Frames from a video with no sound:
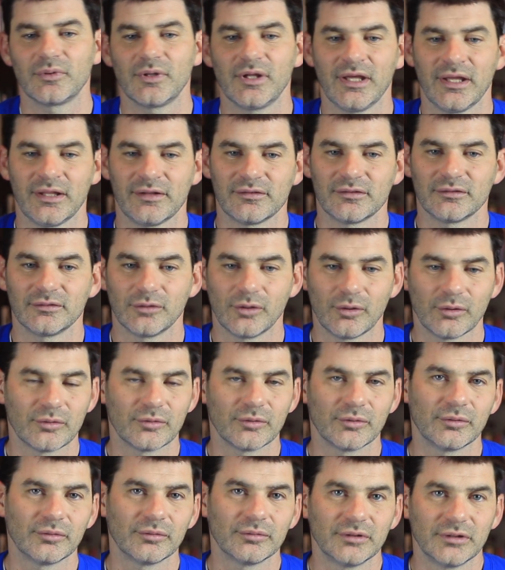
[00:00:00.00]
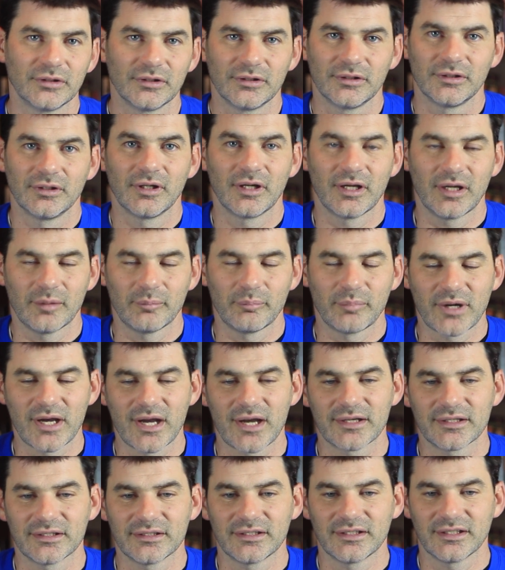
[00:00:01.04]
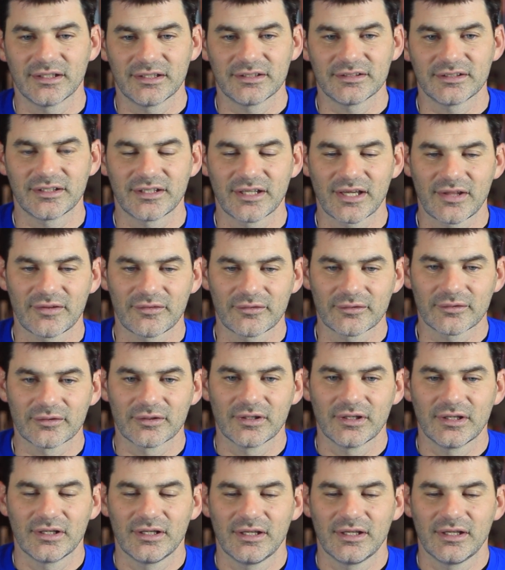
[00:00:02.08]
and the local body getting together,